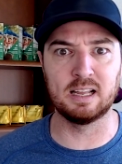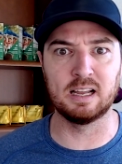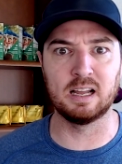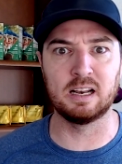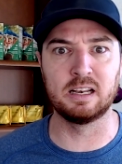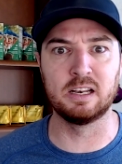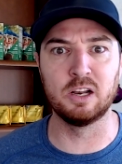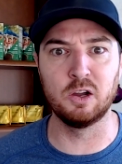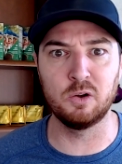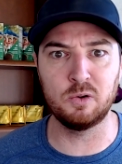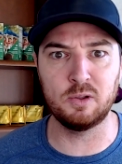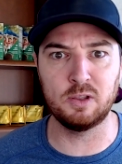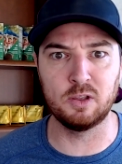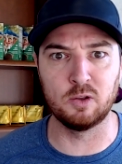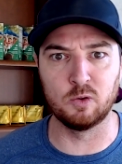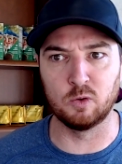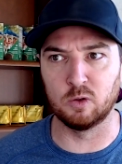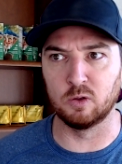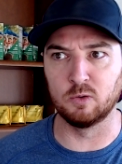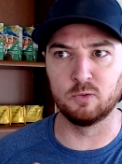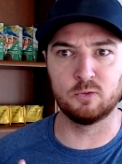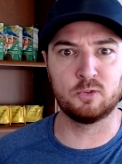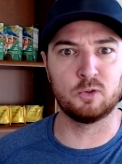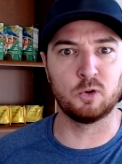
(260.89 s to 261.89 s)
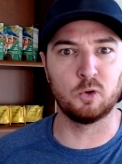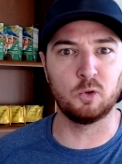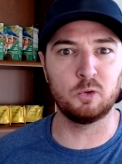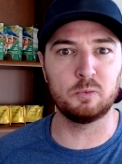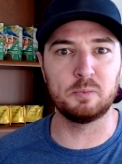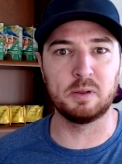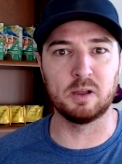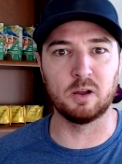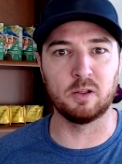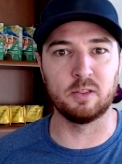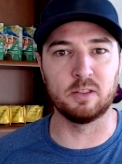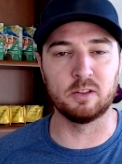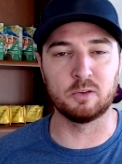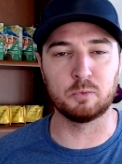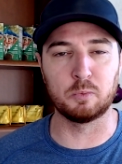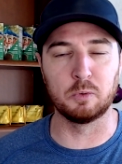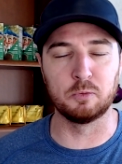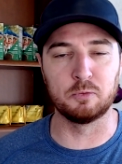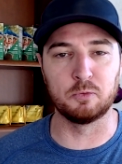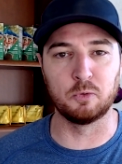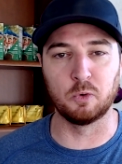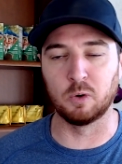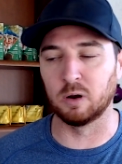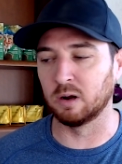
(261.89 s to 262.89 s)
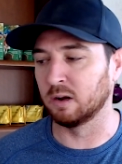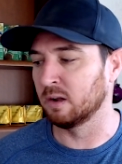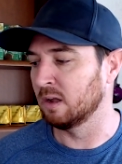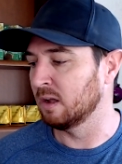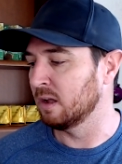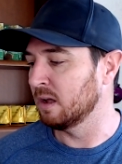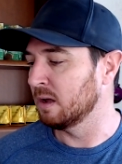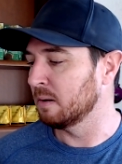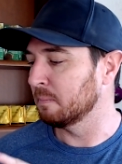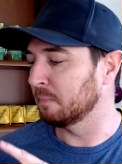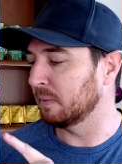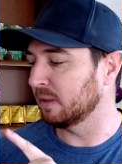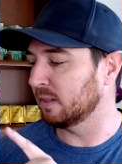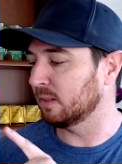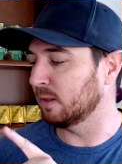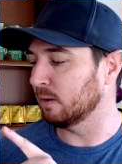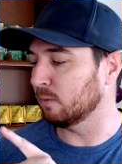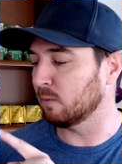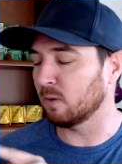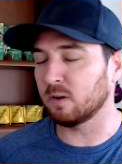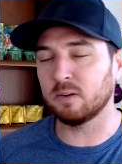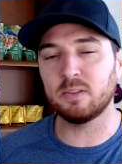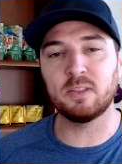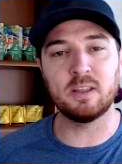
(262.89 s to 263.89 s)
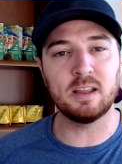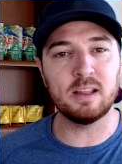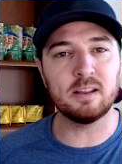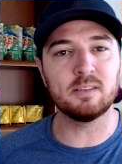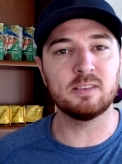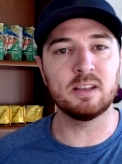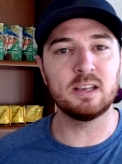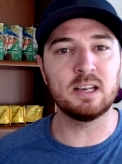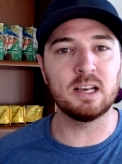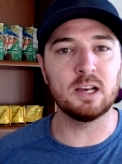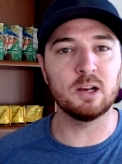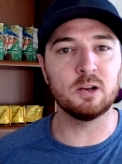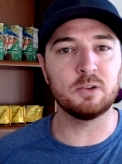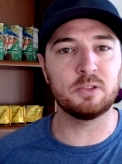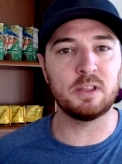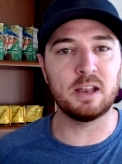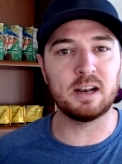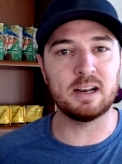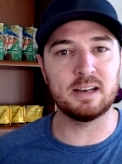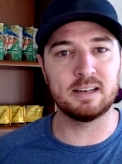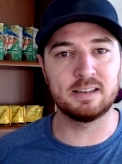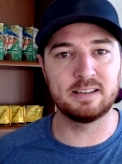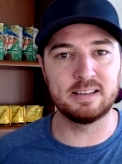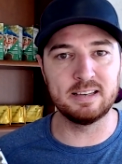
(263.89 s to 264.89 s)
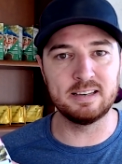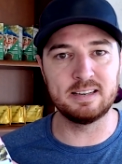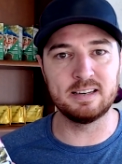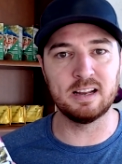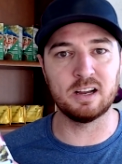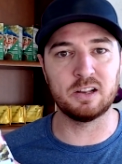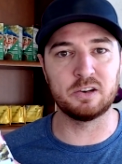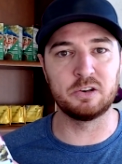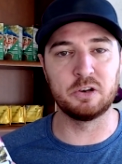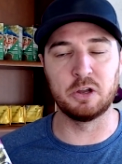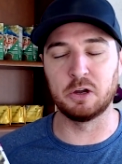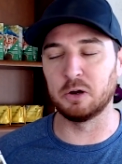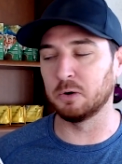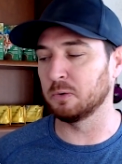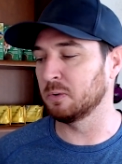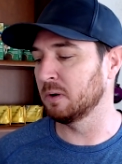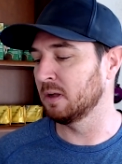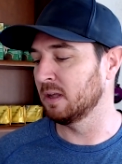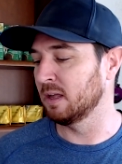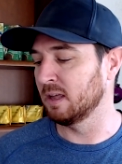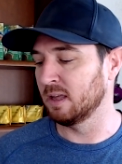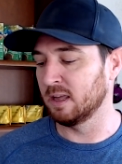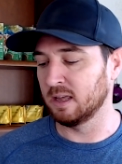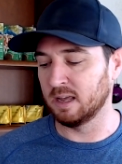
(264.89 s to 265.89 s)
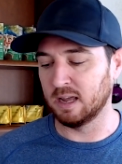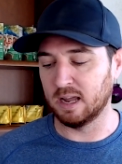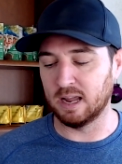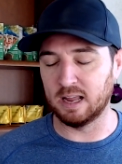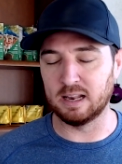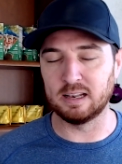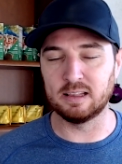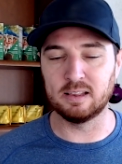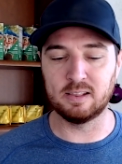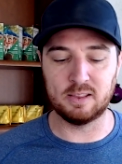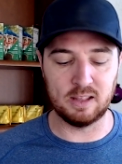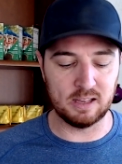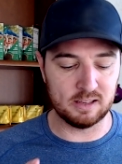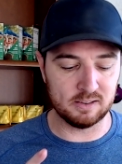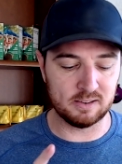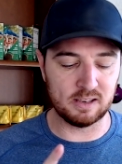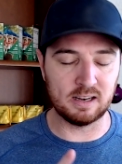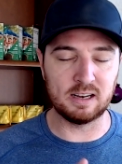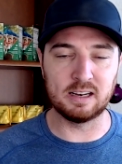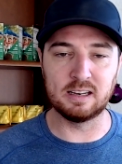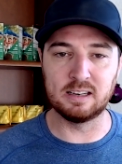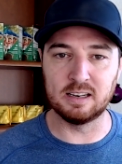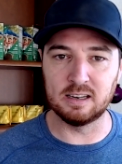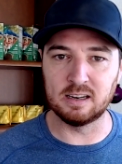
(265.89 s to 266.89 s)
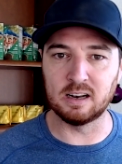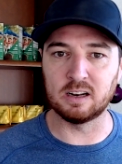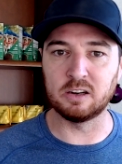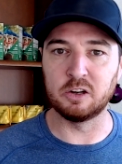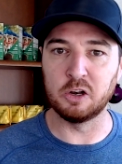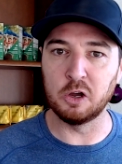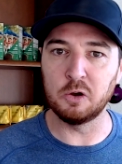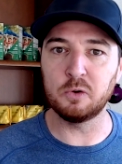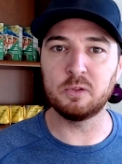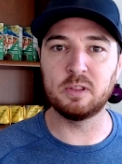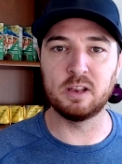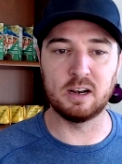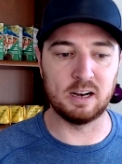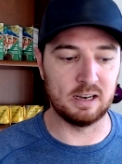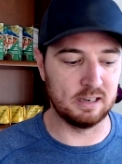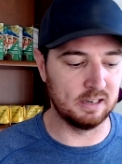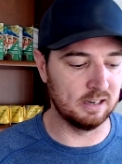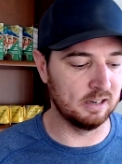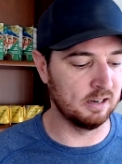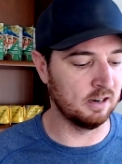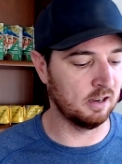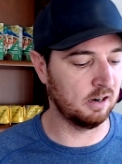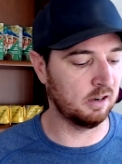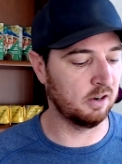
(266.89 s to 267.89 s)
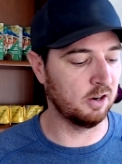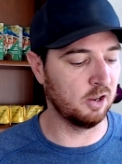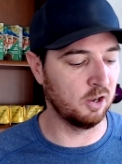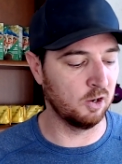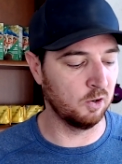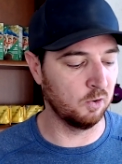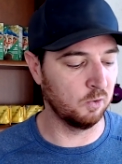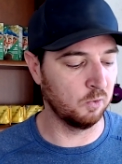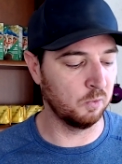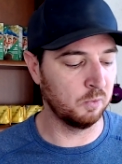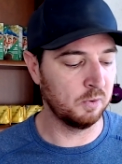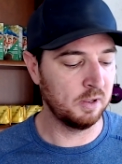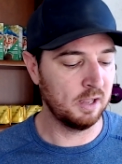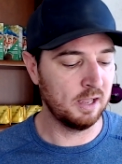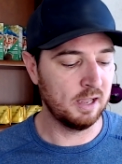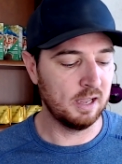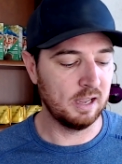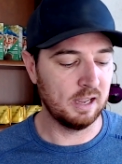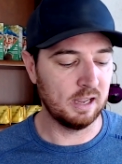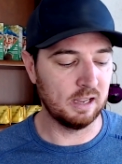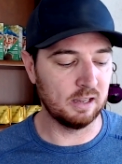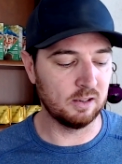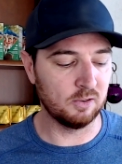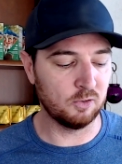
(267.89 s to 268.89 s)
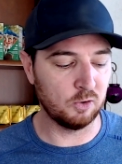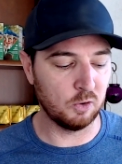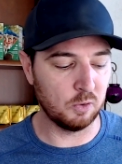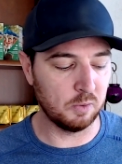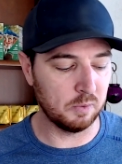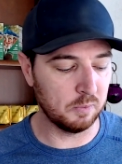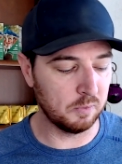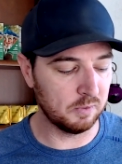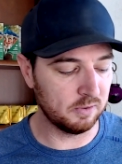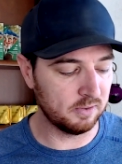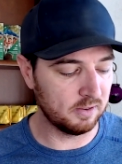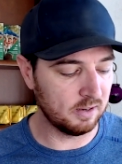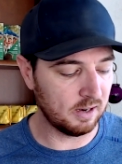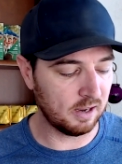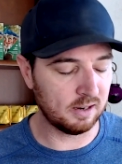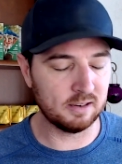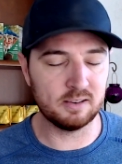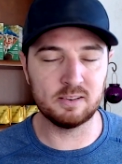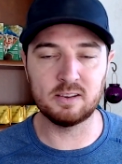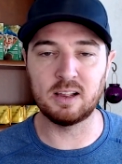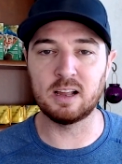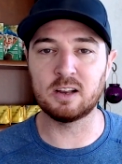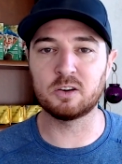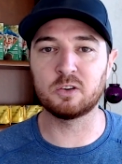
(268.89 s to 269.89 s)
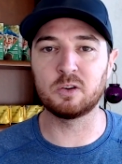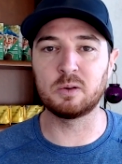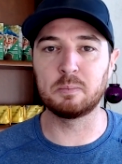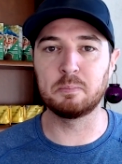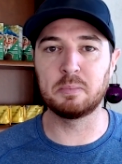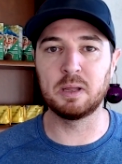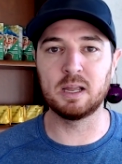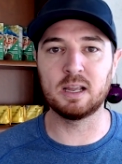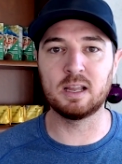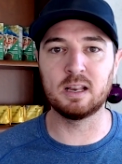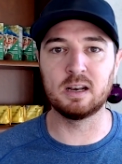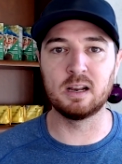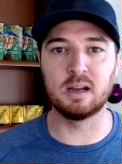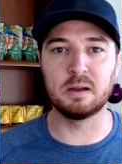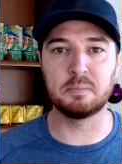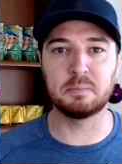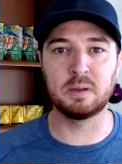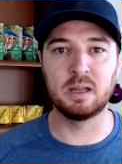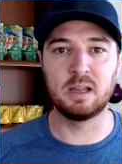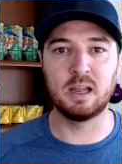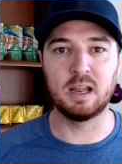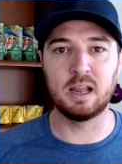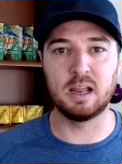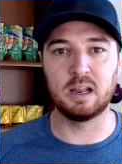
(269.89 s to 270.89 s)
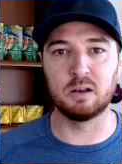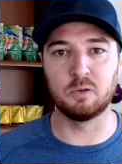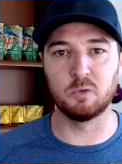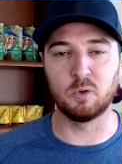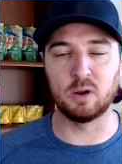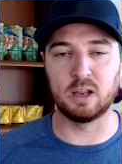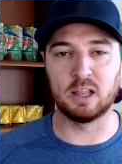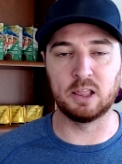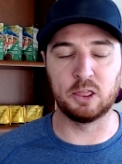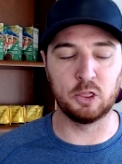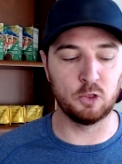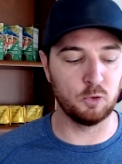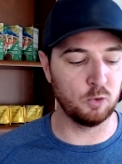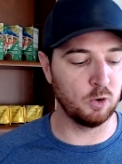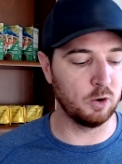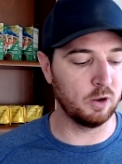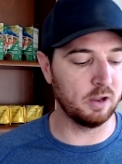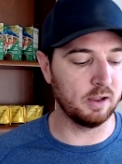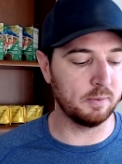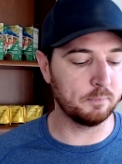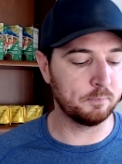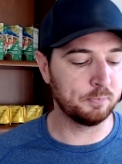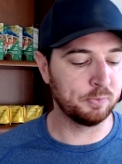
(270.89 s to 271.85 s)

I know you. You've told me all this before. But there are things in here that I did not know, and things that I did not know that I did not know. And so it was nice to actually pick it up and read through it.